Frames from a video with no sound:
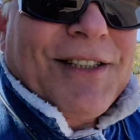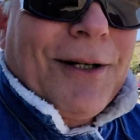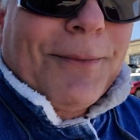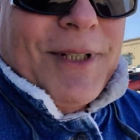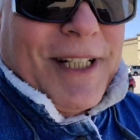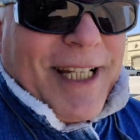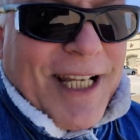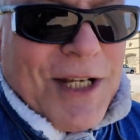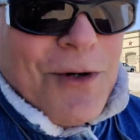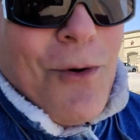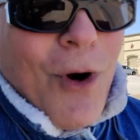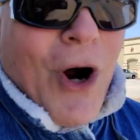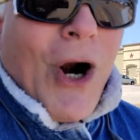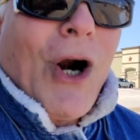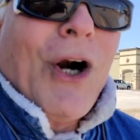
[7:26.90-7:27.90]
something that
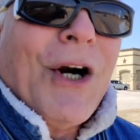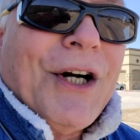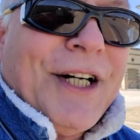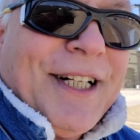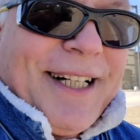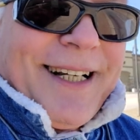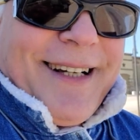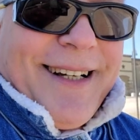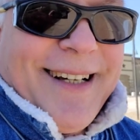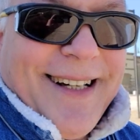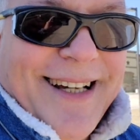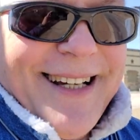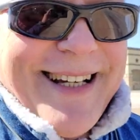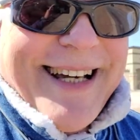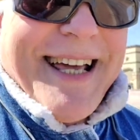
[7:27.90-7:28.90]
you earn.
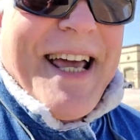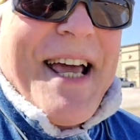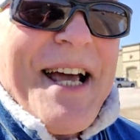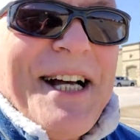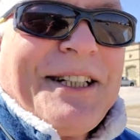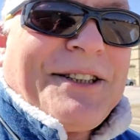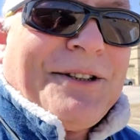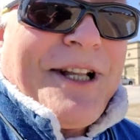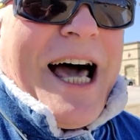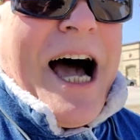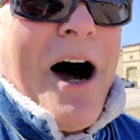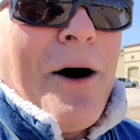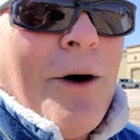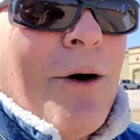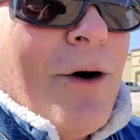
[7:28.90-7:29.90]
So
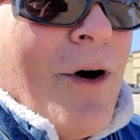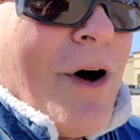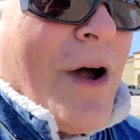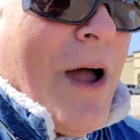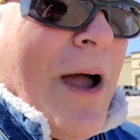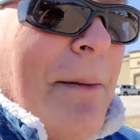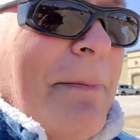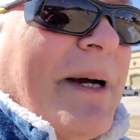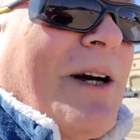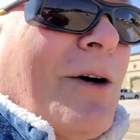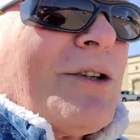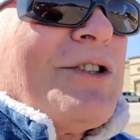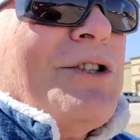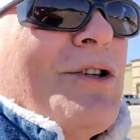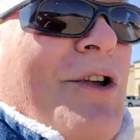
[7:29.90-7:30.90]
now,
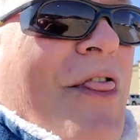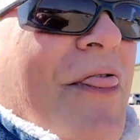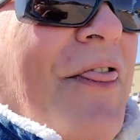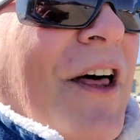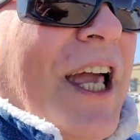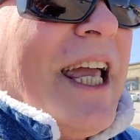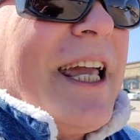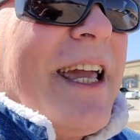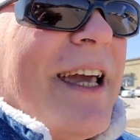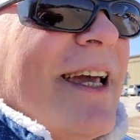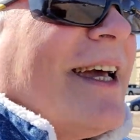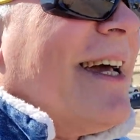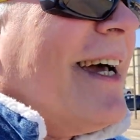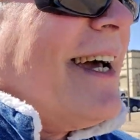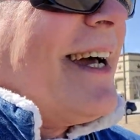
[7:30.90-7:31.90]
because you think
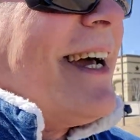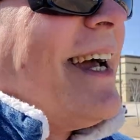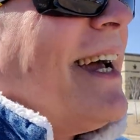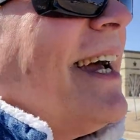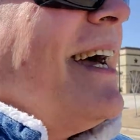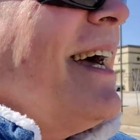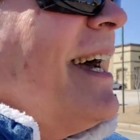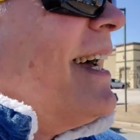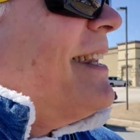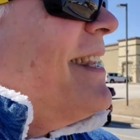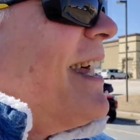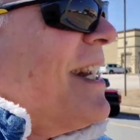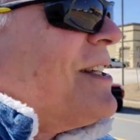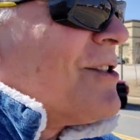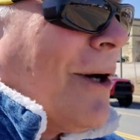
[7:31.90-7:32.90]

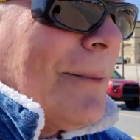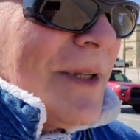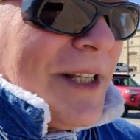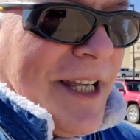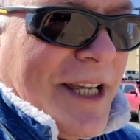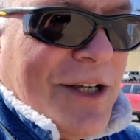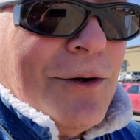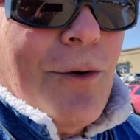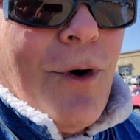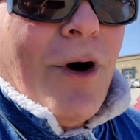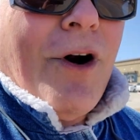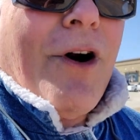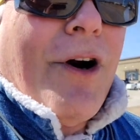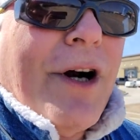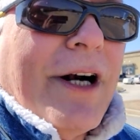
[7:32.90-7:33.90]
that is something that you
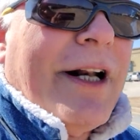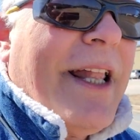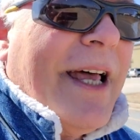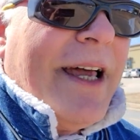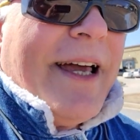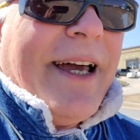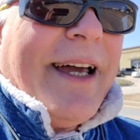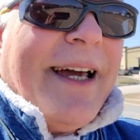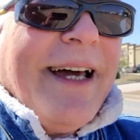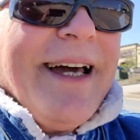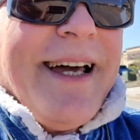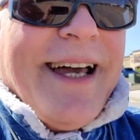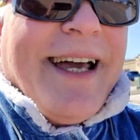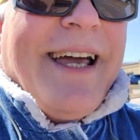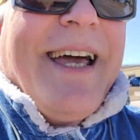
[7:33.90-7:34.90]
earn,
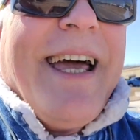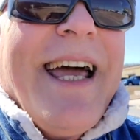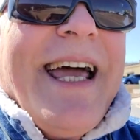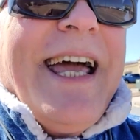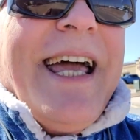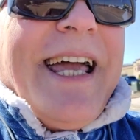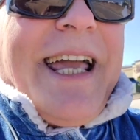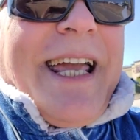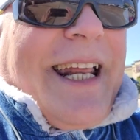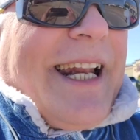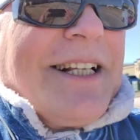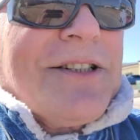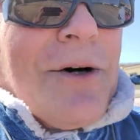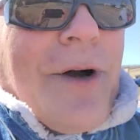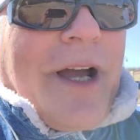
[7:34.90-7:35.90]
it
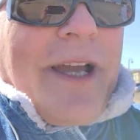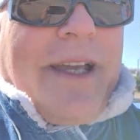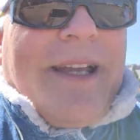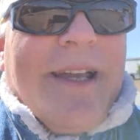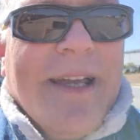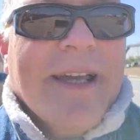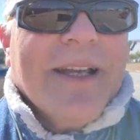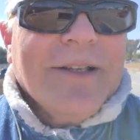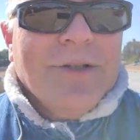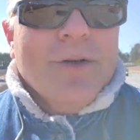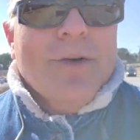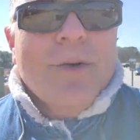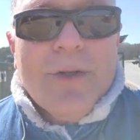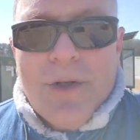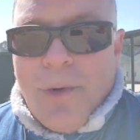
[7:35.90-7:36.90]
is okay.
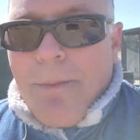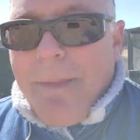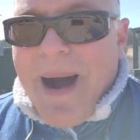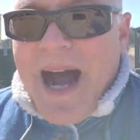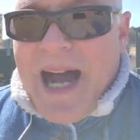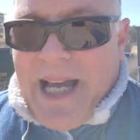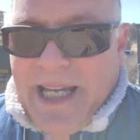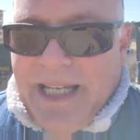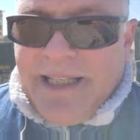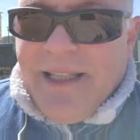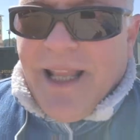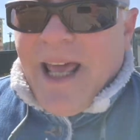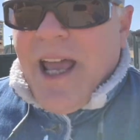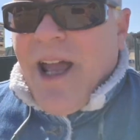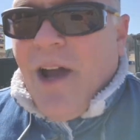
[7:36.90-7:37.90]
Your mind
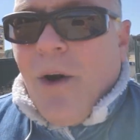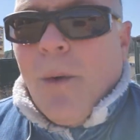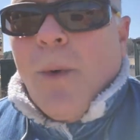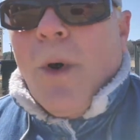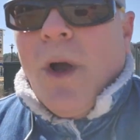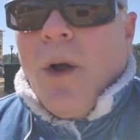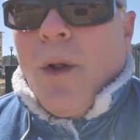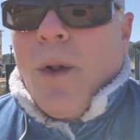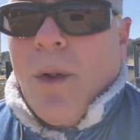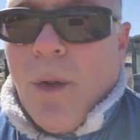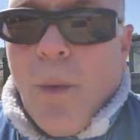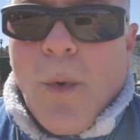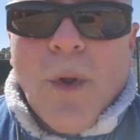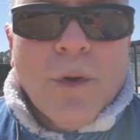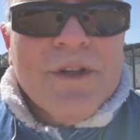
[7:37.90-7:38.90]

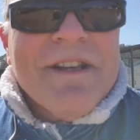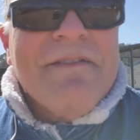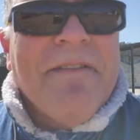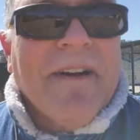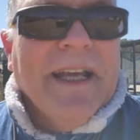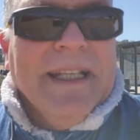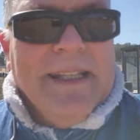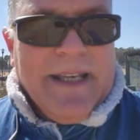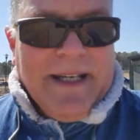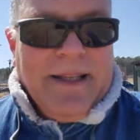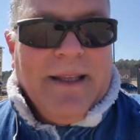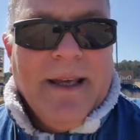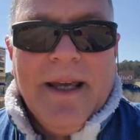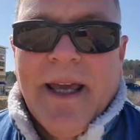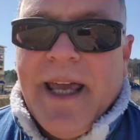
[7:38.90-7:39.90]
will defend it.
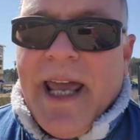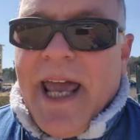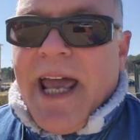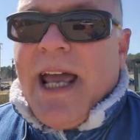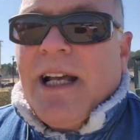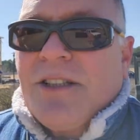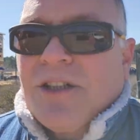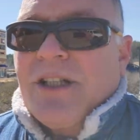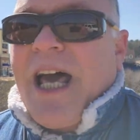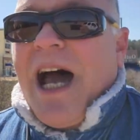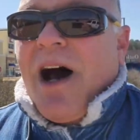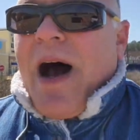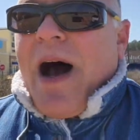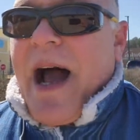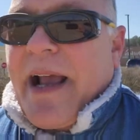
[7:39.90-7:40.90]
So
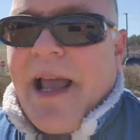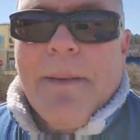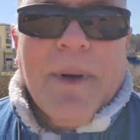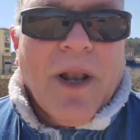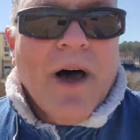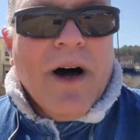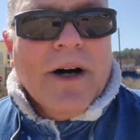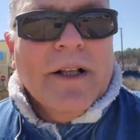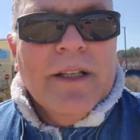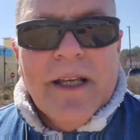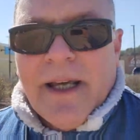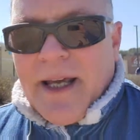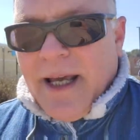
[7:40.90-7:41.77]
now I come along